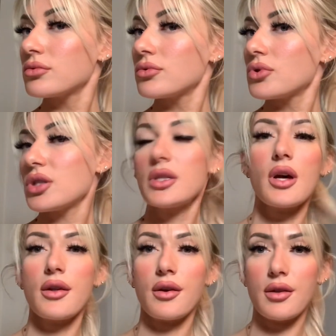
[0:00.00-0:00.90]
Just to
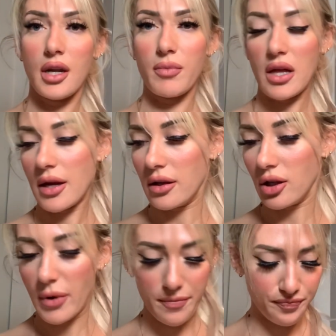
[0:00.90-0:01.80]
kind of clean up that line a little
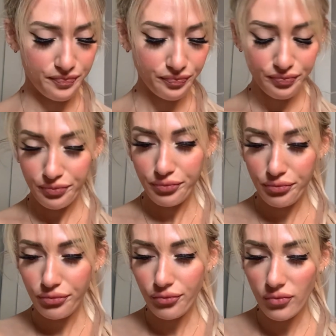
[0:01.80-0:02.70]
bit.
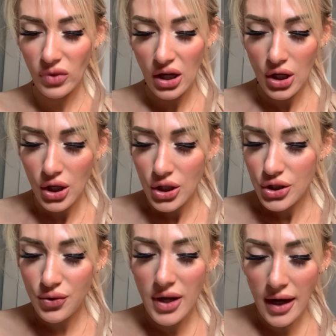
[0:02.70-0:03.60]

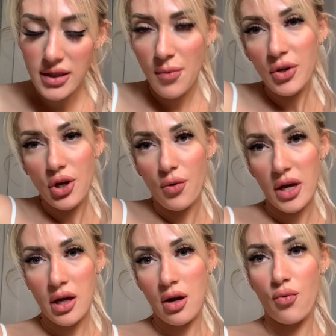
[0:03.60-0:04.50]
So next I'm going to go
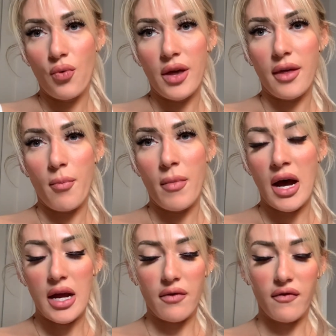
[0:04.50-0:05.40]
in with
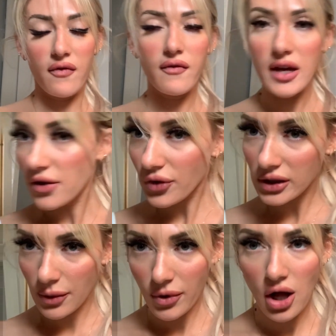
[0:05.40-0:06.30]
my favorite
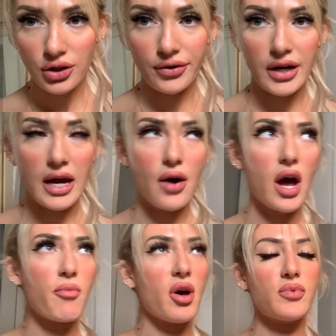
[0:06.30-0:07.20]
lip color right now.
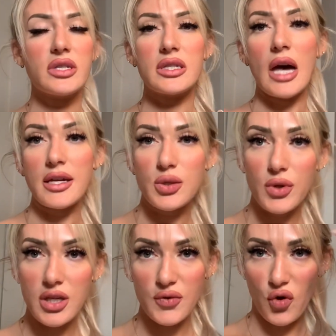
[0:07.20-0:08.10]
I'm obsessed with
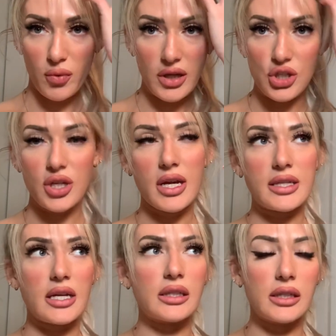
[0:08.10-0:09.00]
this formulation. It's
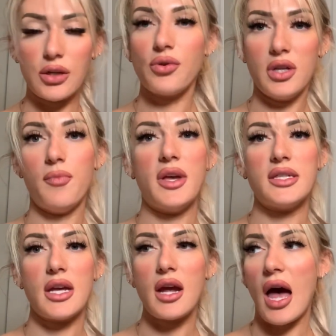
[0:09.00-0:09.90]
literally
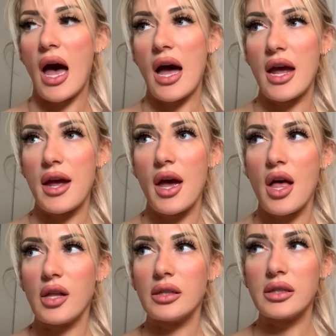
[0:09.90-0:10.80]
amazing. I
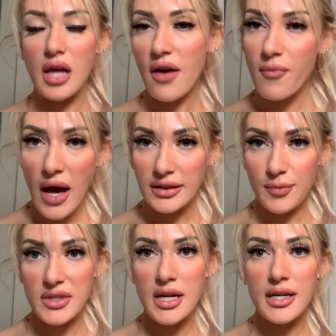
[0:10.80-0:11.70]
love matte
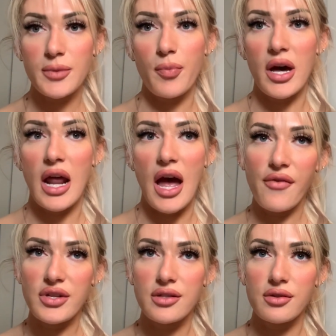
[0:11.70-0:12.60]
lipsticks, but
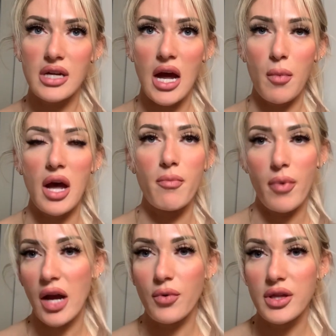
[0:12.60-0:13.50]
every single time I
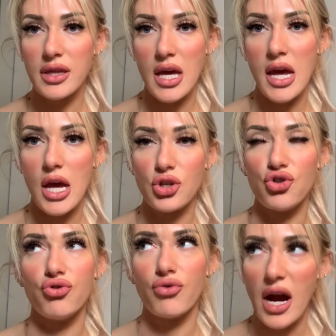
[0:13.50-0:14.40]
buy one, they
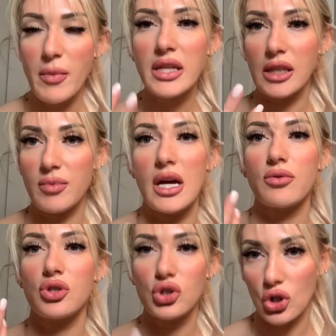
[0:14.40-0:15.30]
dry my lips out
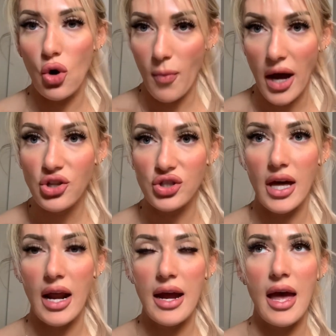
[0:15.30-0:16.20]
so much
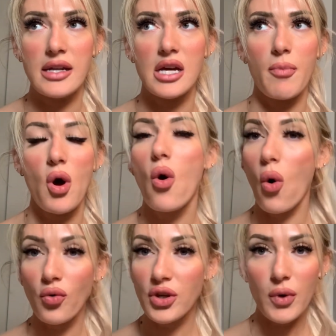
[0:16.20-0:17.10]
that I end up
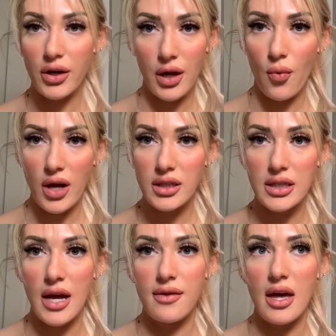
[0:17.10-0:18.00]
only wearing it once,
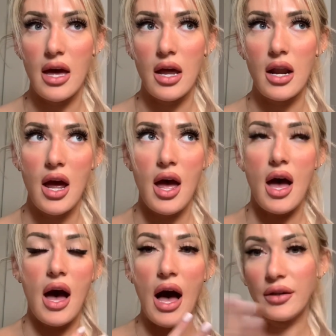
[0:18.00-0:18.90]
and then
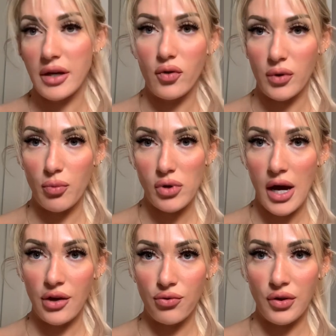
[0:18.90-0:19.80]
I'll never
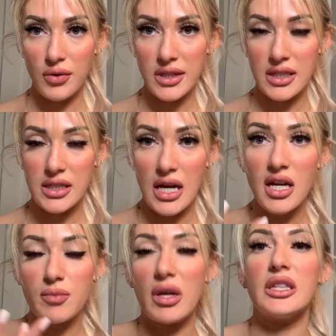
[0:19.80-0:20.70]
reapply it throughout the rest of the day
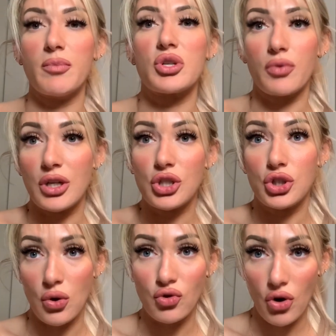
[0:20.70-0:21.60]
because my lips are already
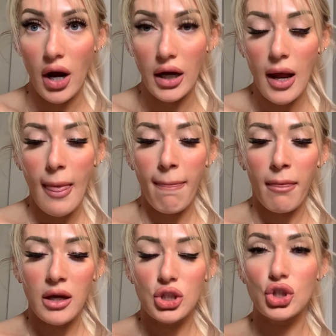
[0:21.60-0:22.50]
so dry.
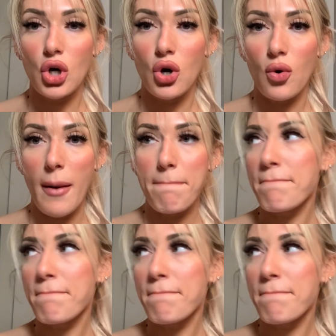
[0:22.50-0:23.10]
So